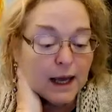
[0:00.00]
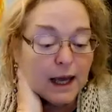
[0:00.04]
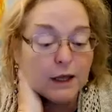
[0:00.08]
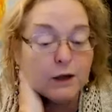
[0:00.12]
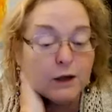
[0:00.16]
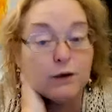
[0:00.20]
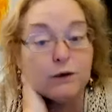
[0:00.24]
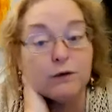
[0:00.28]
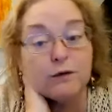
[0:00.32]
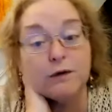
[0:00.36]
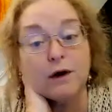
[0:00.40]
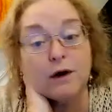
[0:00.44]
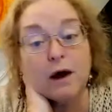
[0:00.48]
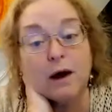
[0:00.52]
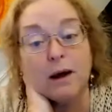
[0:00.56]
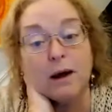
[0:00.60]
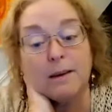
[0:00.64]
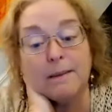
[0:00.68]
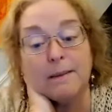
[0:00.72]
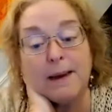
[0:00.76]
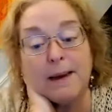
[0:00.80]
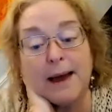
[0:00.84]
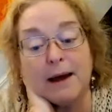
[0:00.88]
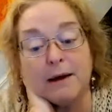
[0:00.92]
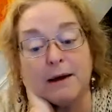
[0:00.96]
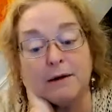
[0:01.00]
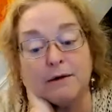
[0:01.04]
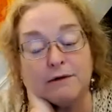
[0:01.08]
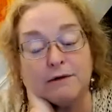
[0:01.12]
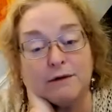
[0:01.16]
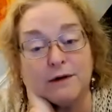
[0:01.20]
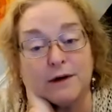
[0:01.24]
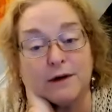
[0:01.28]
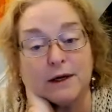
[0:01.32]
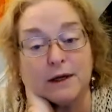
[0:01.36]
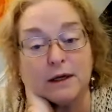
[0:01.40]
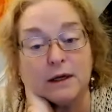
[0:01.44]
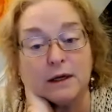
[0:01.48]
and you've come out of
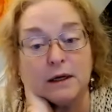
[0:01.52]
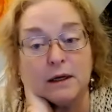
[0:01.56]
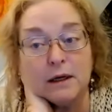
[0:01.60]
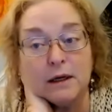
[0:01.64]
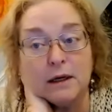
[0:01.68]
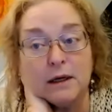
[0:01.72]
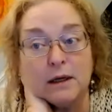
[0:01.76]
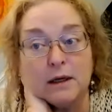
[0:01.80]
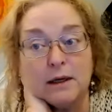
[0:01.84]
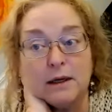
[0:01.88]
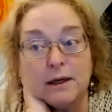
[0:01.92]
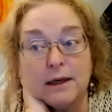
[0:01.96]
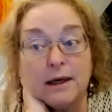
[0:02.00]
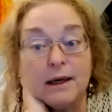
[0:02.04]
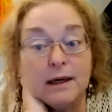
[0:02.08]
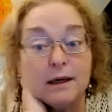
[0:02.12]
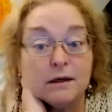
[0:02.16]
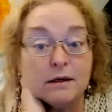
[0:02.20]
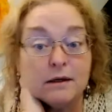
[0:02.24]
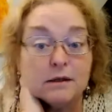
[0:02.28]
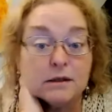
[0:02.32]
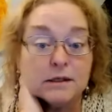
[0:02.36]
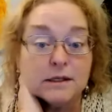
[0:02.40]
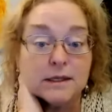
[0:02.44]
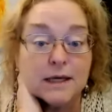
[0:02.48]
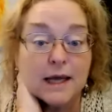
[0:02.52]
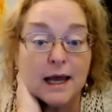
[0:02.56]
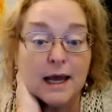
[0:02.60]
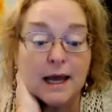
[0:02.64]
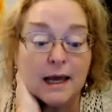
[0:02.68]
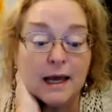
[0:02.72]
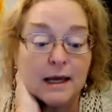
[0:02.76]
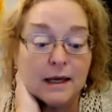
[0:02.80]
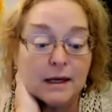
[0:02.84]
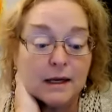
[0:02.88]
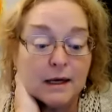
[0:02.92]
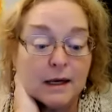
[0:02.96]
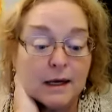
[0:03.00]
it healed
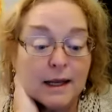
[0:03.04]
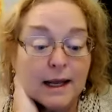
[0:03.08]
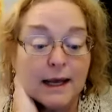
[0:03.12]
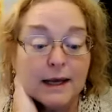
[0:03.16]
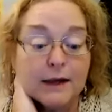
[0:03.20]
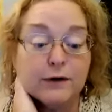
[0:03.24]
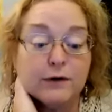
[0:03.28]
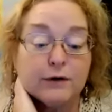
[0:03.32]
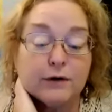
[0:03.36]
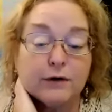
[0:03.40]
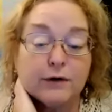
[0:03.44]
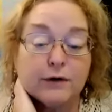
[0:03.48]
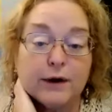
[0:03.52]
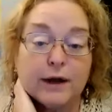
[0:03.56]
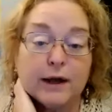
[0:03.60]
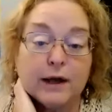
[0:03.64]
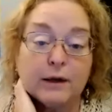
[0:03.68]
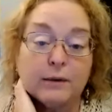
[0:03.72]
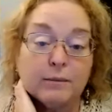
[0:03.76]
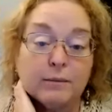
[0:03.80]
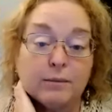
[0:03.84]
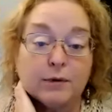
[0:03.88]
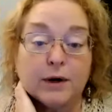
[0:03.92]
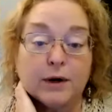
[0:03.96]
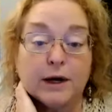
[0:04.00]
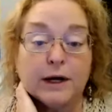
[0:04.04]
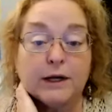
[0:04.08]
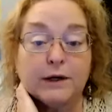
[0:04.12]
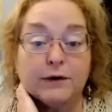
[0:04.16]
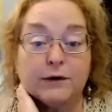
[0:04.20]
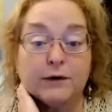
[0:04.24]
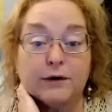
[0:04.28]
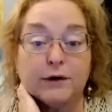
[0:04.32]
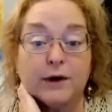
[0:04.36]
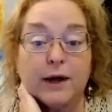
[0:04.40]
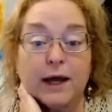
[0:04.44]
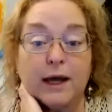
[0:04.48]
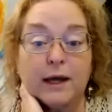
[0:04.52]
and lighter and
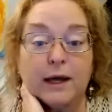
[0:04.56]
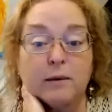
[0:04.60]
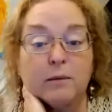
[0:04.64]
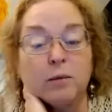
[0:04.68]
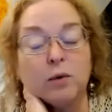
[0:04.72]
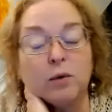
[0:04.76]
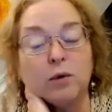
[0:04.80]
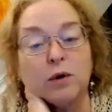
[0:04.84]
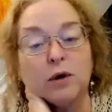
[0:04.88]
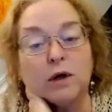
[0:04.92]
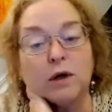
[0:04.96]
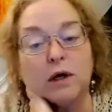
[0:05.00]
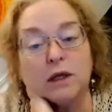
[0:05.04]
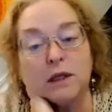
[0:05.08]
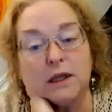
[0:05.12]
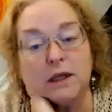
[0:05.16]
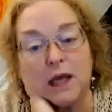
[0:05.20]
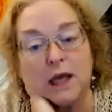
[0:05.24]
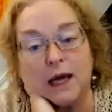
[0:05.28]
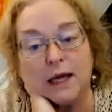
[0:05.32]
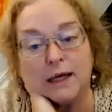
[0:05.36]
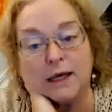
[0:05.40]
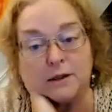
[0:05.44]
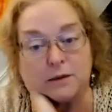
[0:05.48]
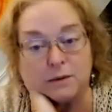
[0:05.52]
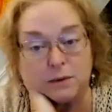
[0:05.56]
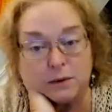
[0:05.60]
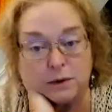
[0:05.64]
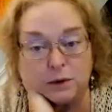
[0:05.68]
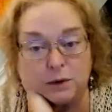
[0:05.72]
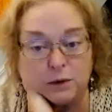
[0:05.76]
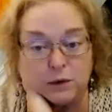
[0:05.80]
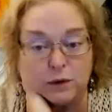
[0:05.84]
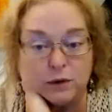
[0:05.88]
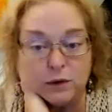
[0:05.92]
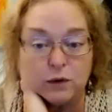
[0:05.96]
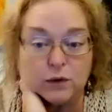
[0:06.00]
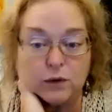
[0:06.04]
brighter and more aligned with
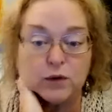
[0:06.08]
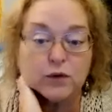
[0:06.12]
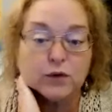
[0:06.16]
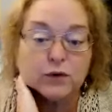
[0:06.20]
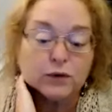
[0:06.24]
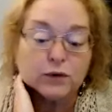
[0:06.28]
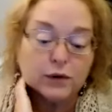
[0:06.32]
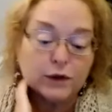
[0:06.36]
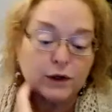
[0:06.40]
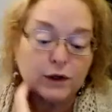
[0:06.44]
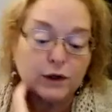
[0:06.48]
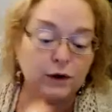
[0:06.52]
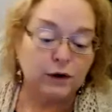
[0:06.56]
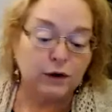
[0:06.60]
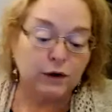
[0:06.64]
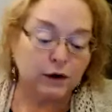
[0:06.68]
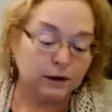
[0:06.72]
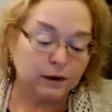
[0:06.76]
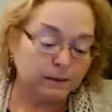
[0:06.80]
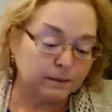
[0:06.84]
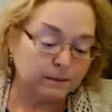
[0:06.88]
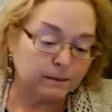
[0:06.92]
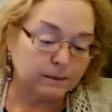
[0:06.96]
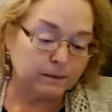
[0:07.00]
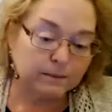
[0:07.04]
who you truly are.